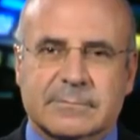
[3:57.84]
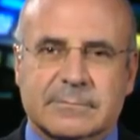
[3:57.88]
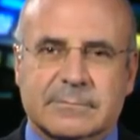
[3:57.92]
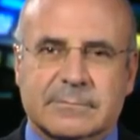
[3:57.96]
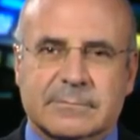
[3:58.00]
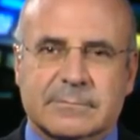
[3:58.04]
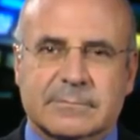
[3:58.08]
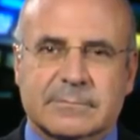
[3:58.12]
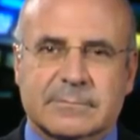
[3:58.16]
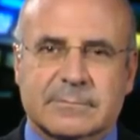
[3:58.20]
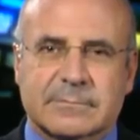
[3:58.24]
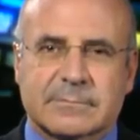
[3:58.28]

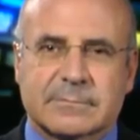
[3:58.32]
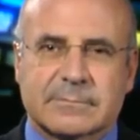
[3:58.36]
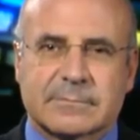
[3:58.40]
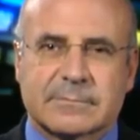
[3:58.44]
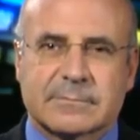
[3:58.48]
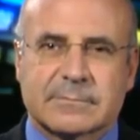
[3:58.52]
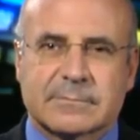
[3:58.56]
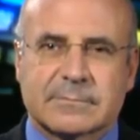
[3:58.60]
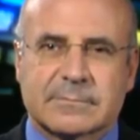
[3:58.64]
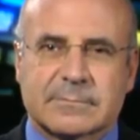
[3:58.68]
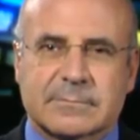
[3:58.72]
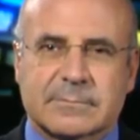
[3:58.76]

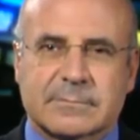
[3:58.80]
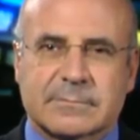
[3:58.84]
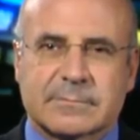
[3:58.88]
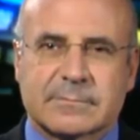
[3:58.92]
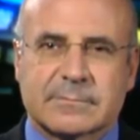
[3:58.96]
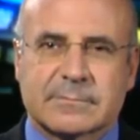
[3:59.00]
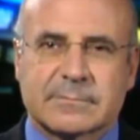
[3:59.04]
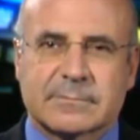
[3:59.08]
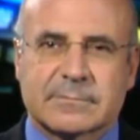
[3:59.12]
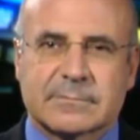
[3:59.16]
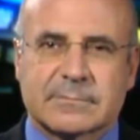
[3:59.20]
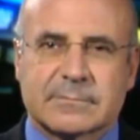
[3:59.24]

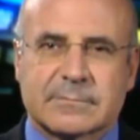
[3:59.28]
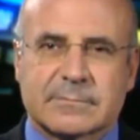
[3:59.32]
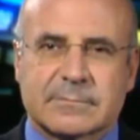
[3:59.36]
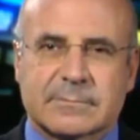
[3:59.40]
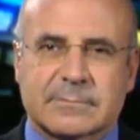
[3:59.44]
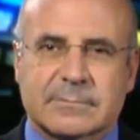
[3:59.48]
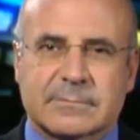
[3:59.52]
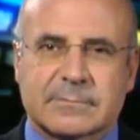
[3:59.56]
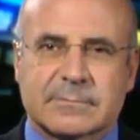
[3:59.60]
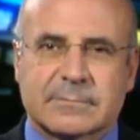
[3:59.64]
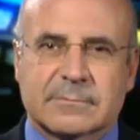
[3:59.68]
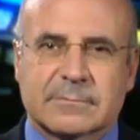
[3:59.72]

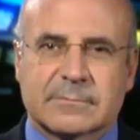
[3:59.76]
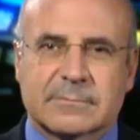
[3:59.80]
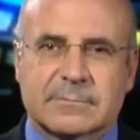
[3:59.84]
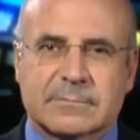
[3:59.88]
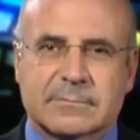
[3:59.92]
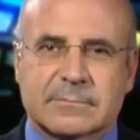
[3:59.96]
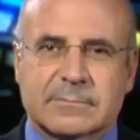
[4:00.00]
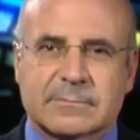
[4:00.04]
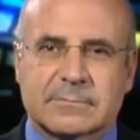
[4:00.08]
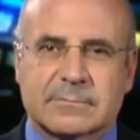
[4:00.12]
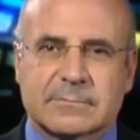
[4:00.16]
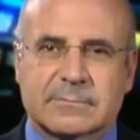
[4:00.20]

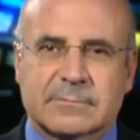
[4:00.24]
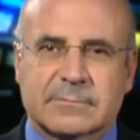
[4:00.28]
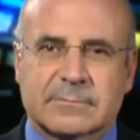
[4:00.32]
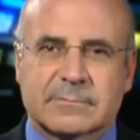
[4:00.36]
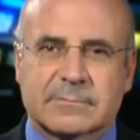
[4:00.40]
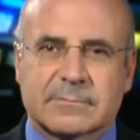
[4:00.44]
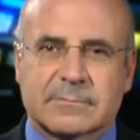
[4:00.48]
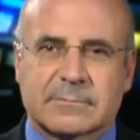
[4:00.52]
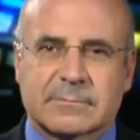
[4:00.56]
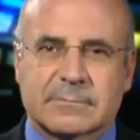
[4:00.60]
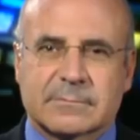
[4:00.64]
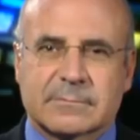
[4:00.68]

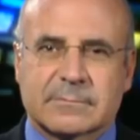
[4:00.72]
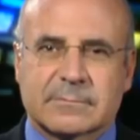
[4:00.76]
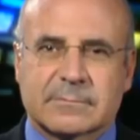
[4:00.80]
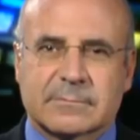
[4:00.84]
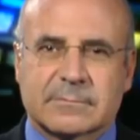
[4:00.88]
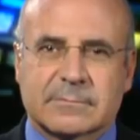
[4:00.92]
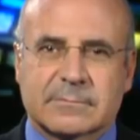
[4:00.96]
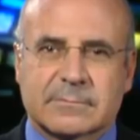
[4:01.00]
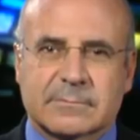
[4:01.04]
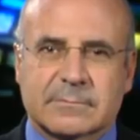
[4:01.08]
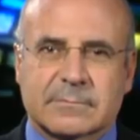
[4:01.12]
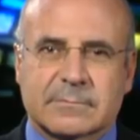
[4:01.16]

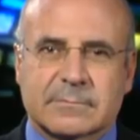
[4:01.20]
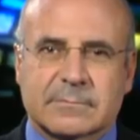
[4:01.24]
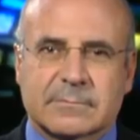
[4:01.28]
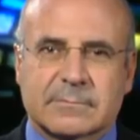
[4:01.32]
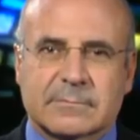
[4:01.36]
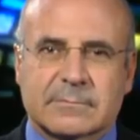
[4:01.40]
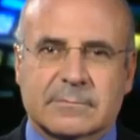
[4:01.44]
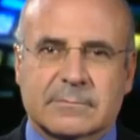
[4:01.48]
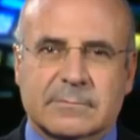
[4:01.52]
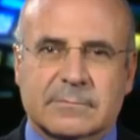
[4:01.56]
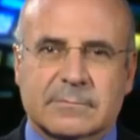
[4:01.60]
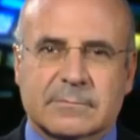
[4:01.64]

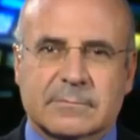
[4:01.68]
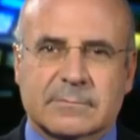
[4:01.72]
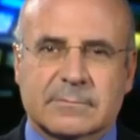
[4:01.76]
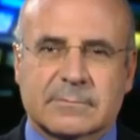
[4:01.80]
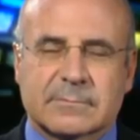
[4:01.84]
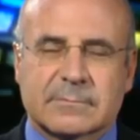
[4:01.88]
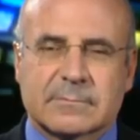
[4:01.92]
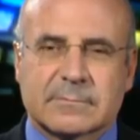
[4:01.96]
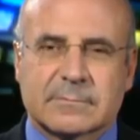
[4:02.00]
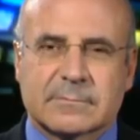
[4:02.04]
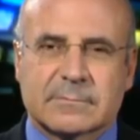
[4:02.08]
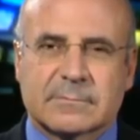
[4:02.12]

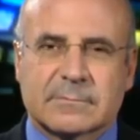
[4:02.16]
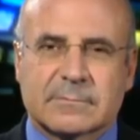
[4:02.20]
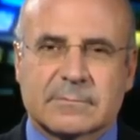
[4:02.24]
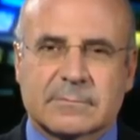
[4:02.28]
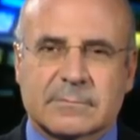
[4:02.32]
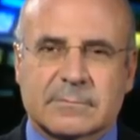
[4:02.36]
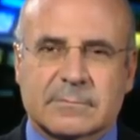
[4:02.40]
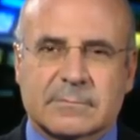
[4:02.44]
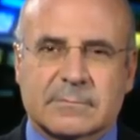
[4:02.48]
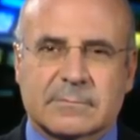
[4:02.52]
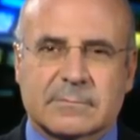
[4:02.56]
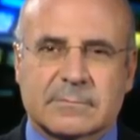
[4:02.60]

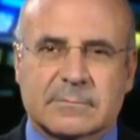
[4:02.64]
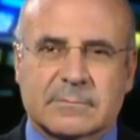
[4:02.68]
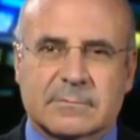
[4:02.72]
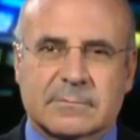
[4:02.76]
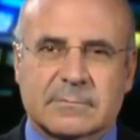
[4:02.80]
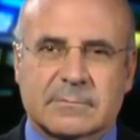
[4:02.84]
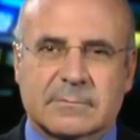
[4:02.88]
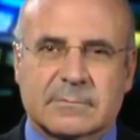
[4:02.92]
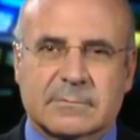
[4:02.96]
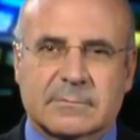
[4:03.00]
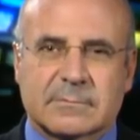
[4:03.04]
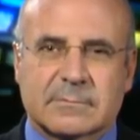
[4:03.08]

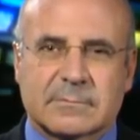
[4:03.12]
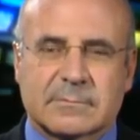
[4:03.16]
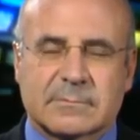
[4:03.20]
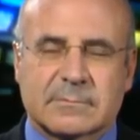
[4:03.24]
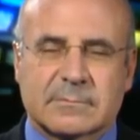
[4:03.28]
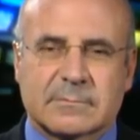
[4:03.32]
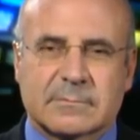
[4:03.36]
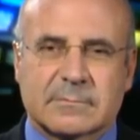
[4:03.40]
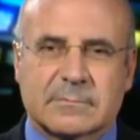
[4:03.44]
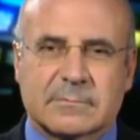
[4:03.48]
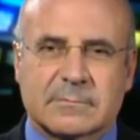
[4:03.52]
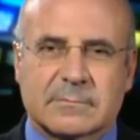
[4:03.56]

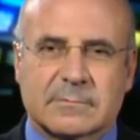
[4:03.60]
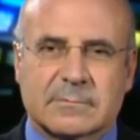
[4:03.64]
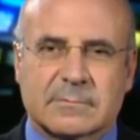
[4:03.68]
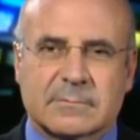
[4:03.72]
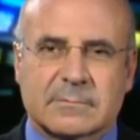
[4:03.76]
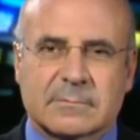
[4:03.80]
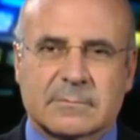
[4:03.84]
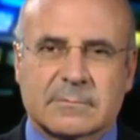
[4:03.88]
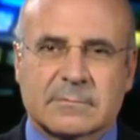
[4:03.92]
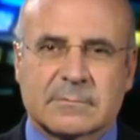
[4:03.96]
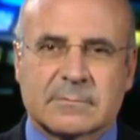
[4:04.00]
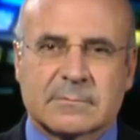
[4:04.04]

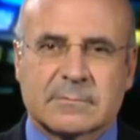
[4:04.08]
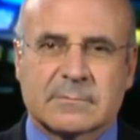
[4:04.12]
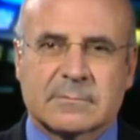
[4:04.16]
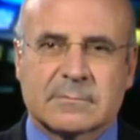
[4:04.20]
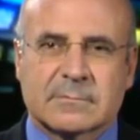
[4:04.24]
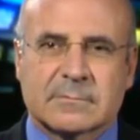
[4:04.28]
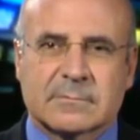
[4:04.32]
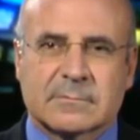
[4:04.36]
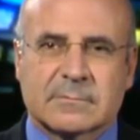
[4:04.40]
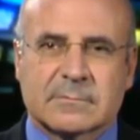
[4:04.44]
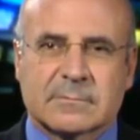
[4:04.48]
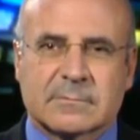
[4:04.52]

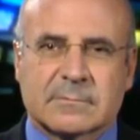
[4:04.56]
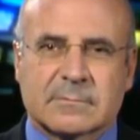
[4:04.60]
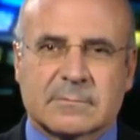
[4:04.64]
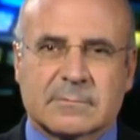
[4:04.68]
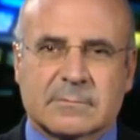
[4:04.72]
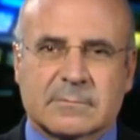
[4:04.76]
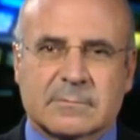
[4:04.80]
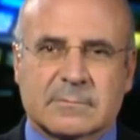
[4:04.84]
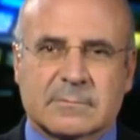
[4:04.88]
No words are spoken by the person on screen.